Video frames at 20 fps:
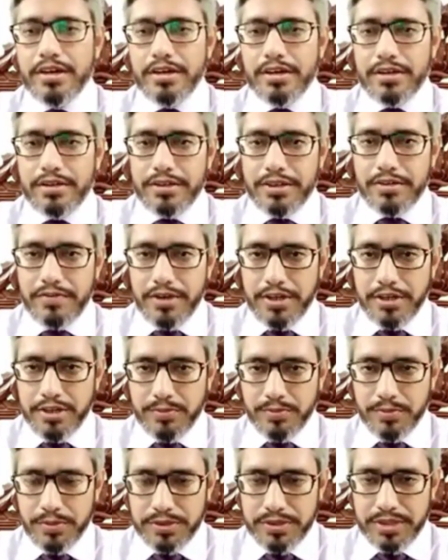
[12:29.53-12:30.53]
The way
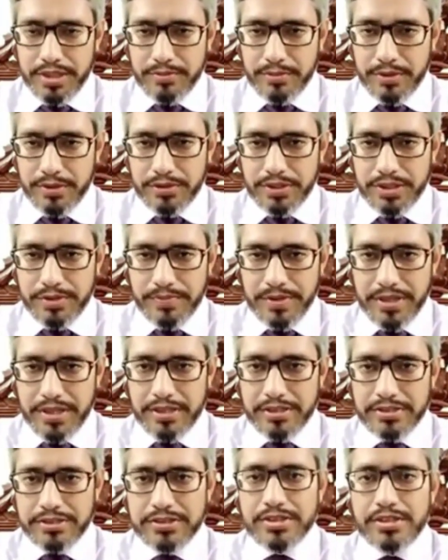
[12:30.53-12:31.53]
you put them on the
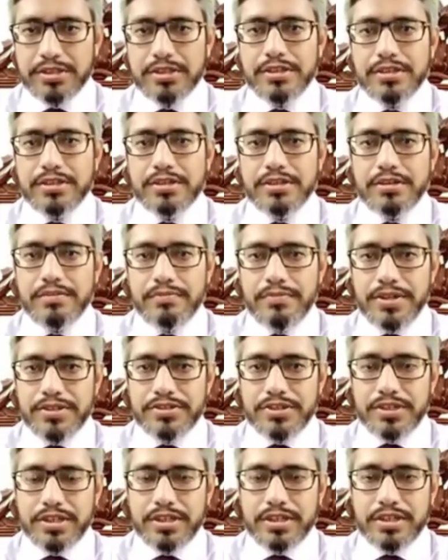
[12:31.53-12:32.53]
page
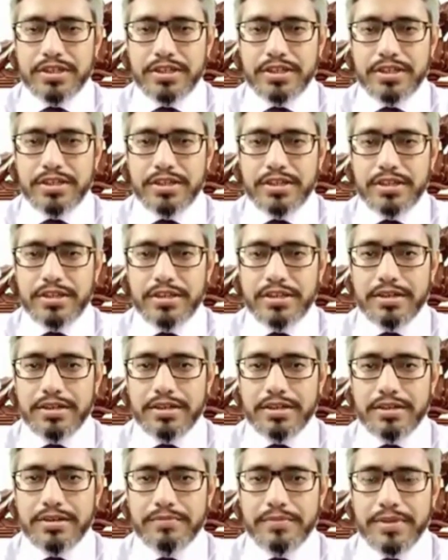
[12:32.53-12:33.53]
basically
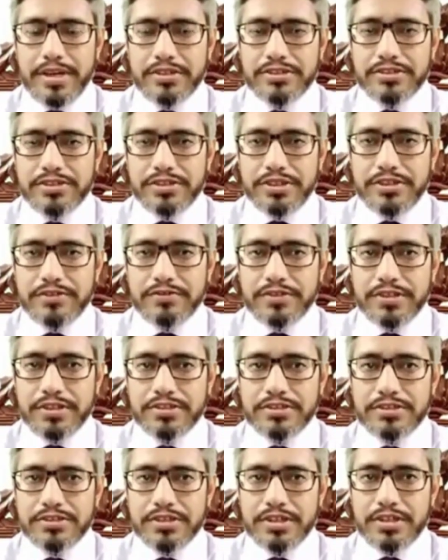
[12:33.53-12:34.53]
makes the
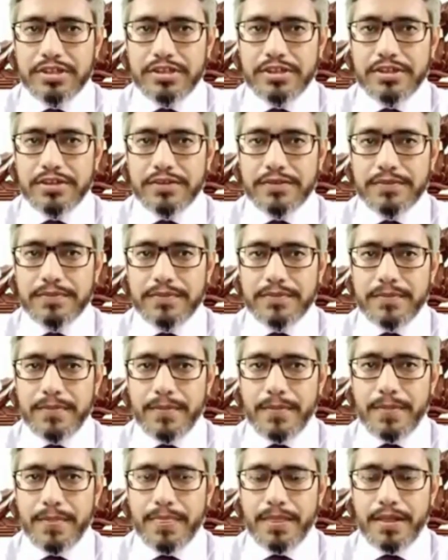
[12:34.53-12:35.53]
difference.
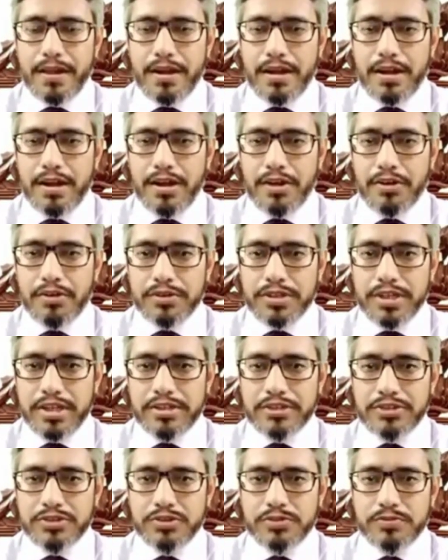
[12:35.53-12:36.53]
How
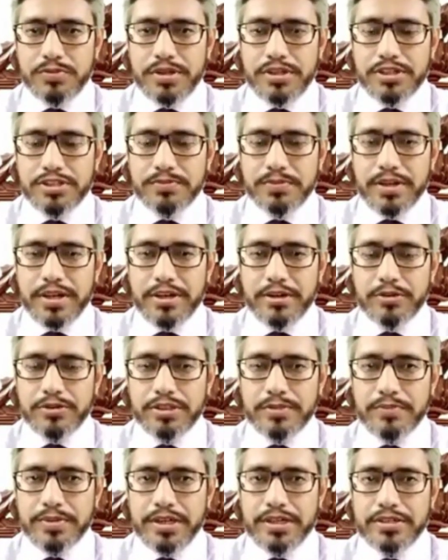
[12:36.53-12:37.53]
they should be displayed
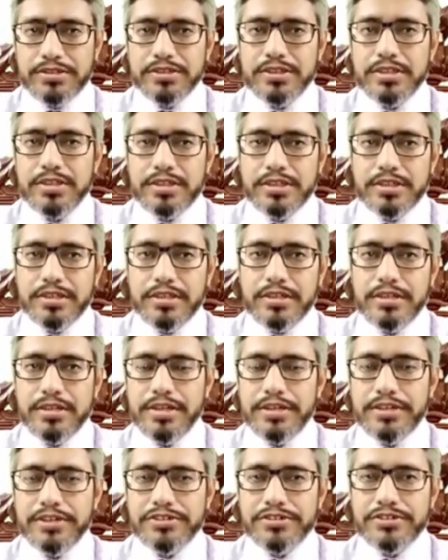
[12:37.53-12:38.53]
on the page,
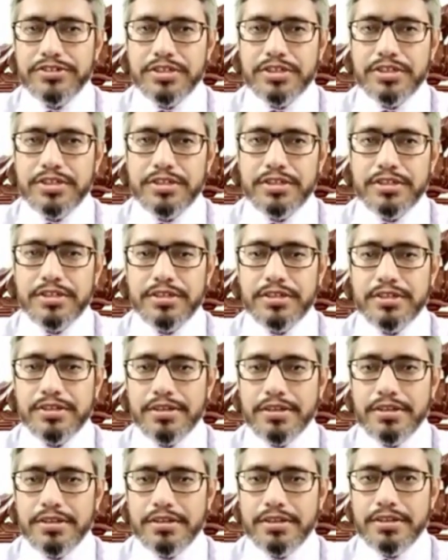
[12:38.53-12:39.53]
let us see
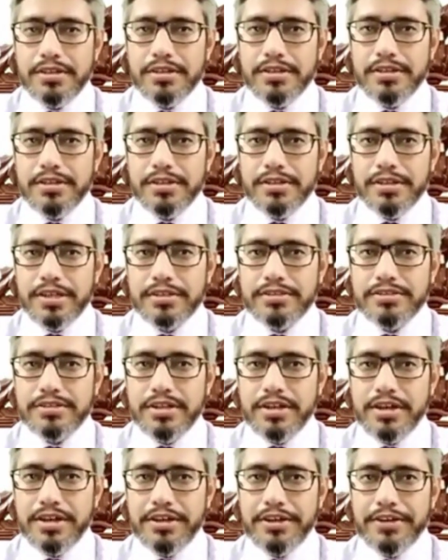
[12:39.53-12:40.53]
in the
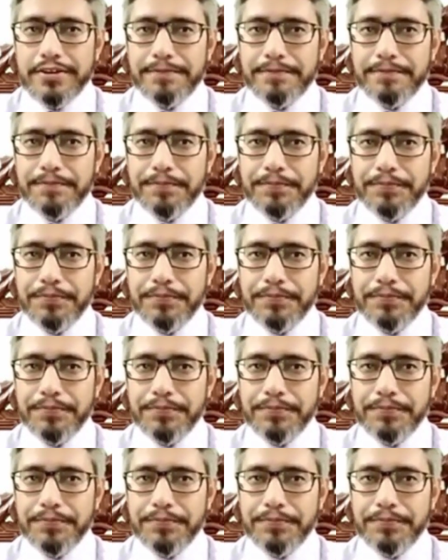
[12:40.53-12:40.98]
next slide.